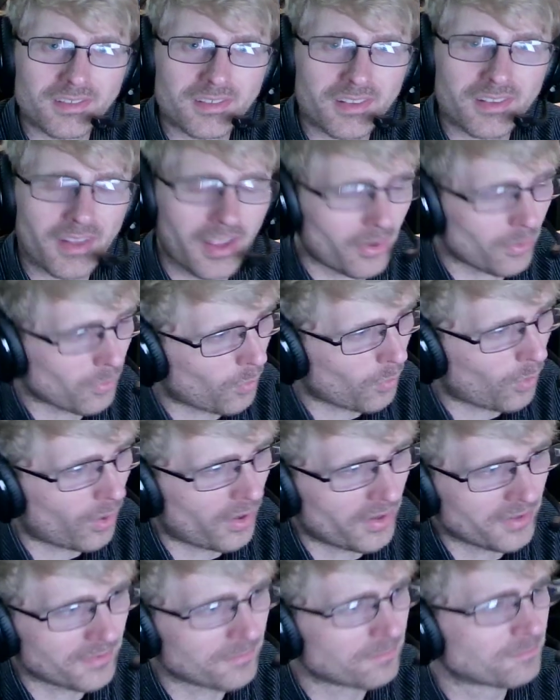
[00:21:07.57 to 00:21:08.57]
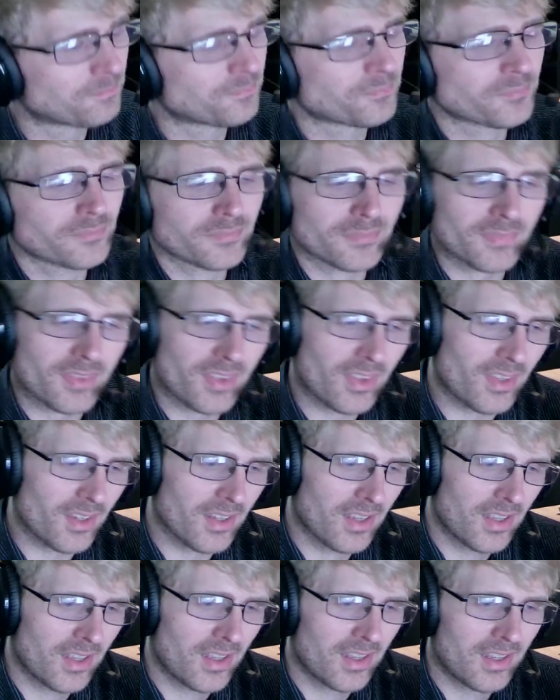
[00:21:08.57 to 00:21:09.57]
They are one.
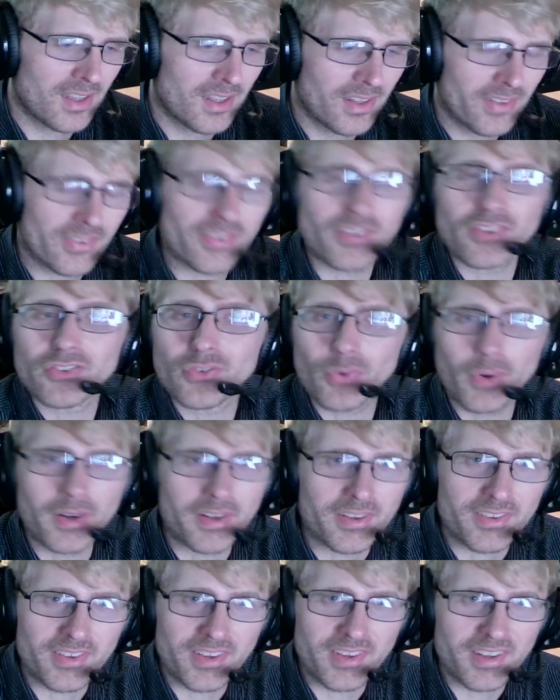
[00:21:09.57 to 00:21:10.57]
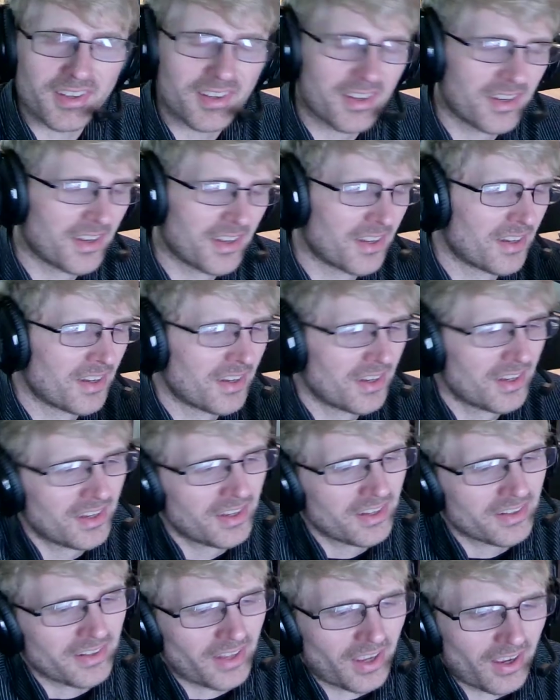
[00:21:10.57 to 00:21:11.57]
It's the Trinity.
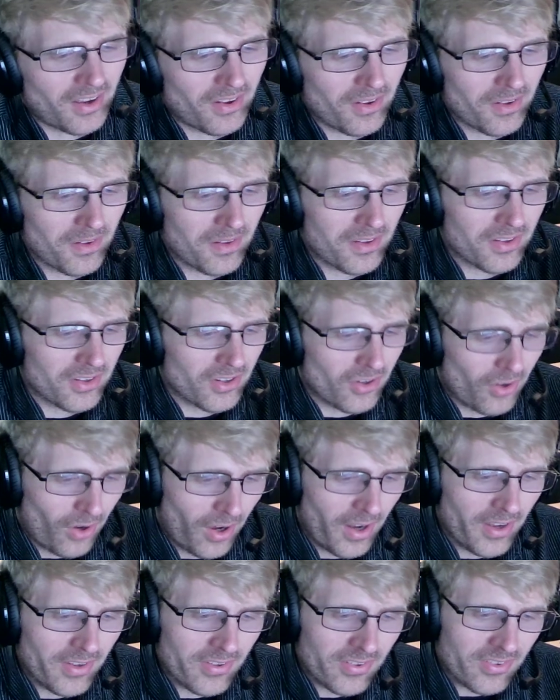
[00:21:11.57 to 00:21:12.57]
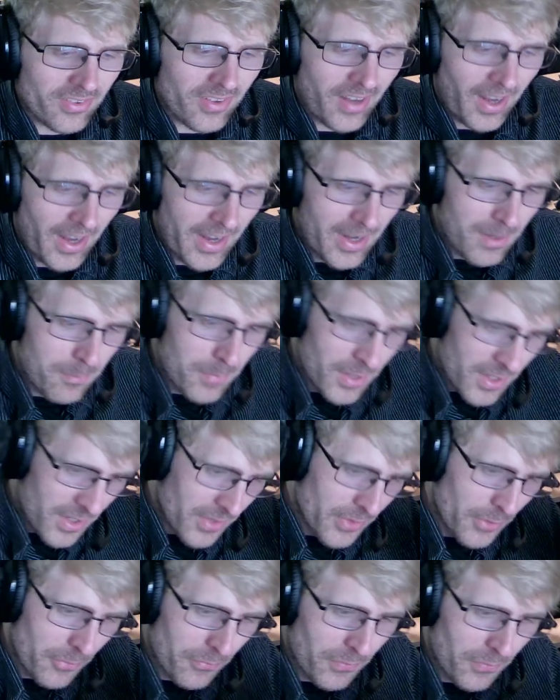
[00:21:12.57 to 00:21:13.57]
Now, Christ came
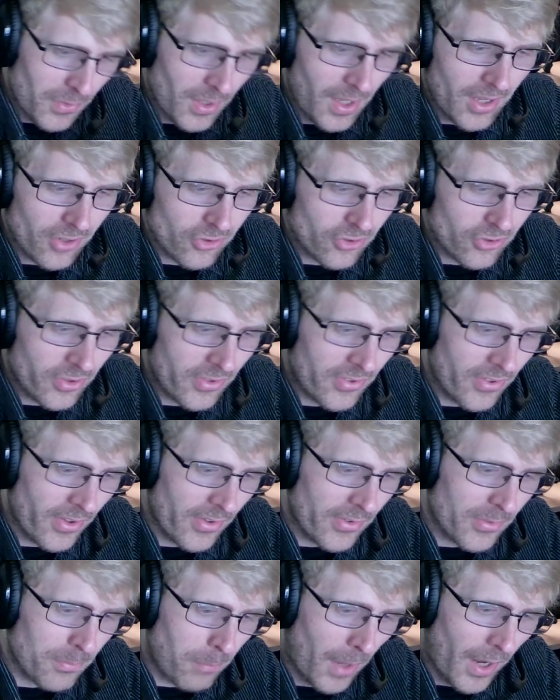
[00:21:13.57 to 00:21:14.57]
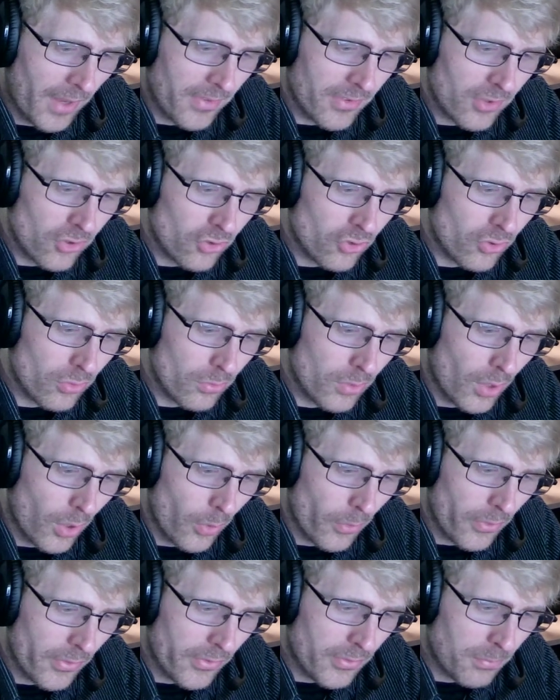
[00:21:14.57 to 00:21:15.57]
in the flesh. He says, "By this you
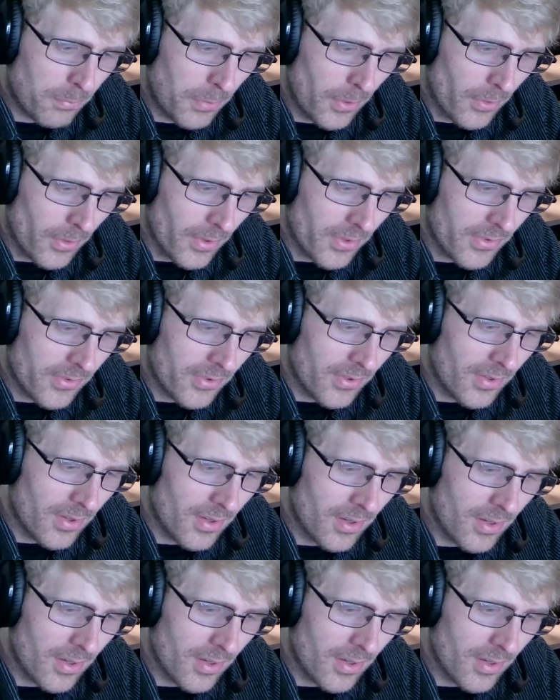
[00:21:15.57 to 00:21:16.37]
know the spirits."